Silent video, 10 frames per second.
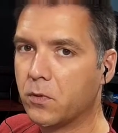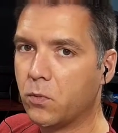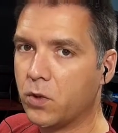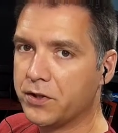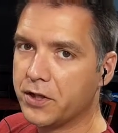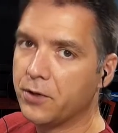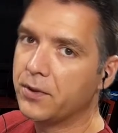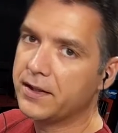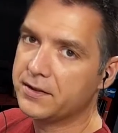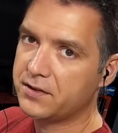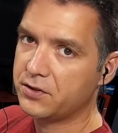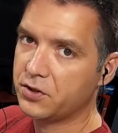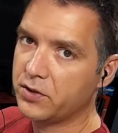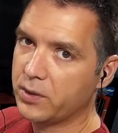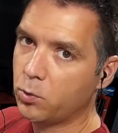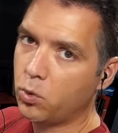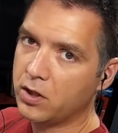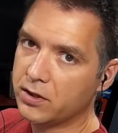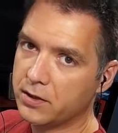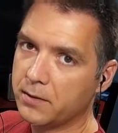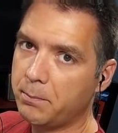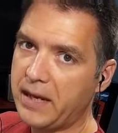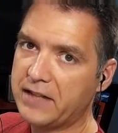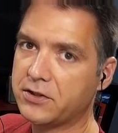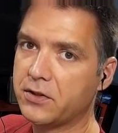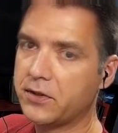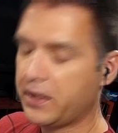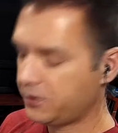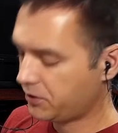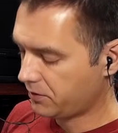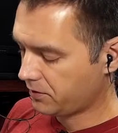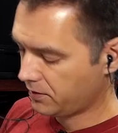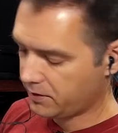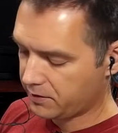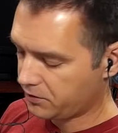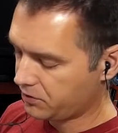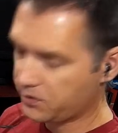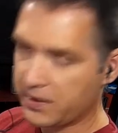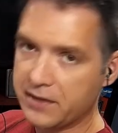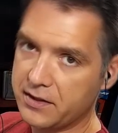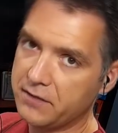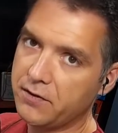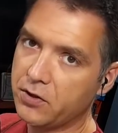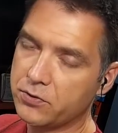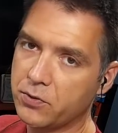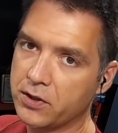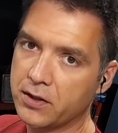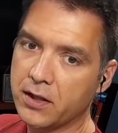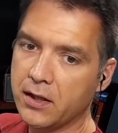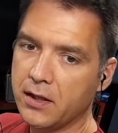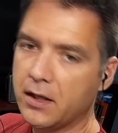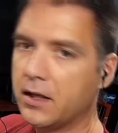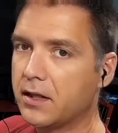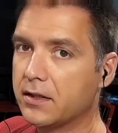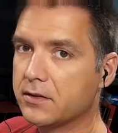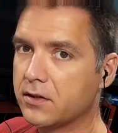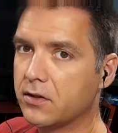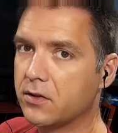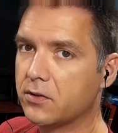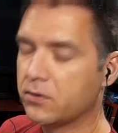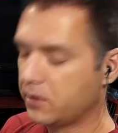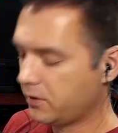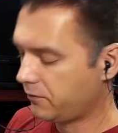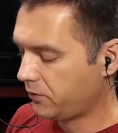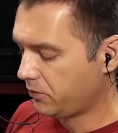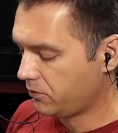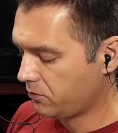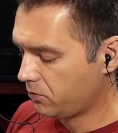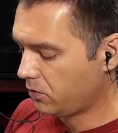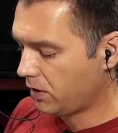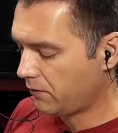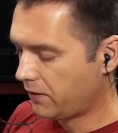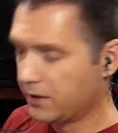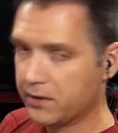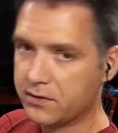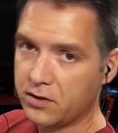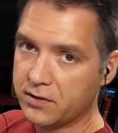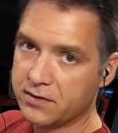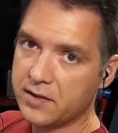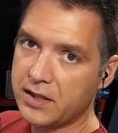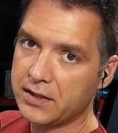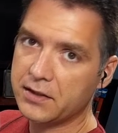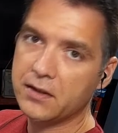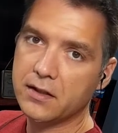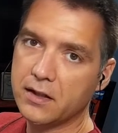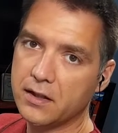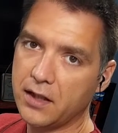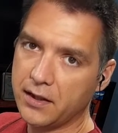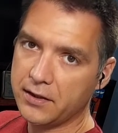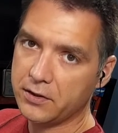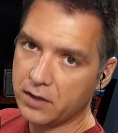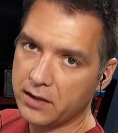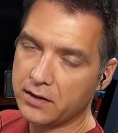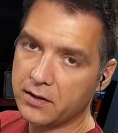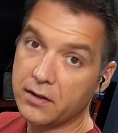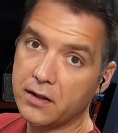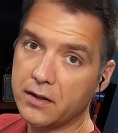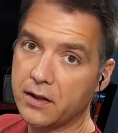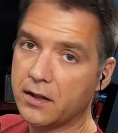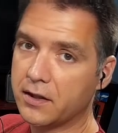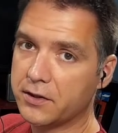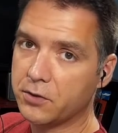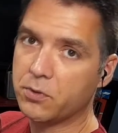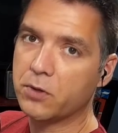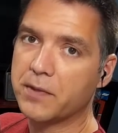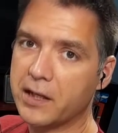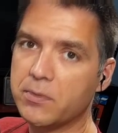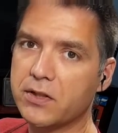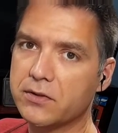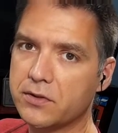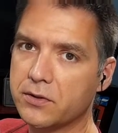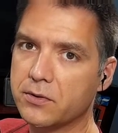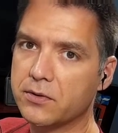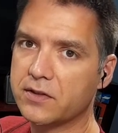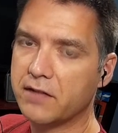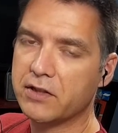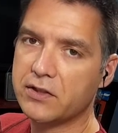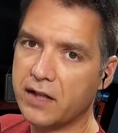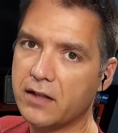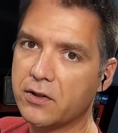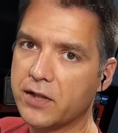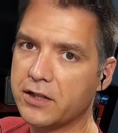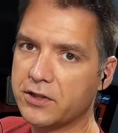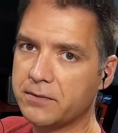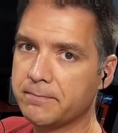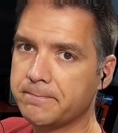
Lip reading: One note is there's only one patch location. It's just that default one. So if you find a certain setting that you like, you will be able to save it to that location.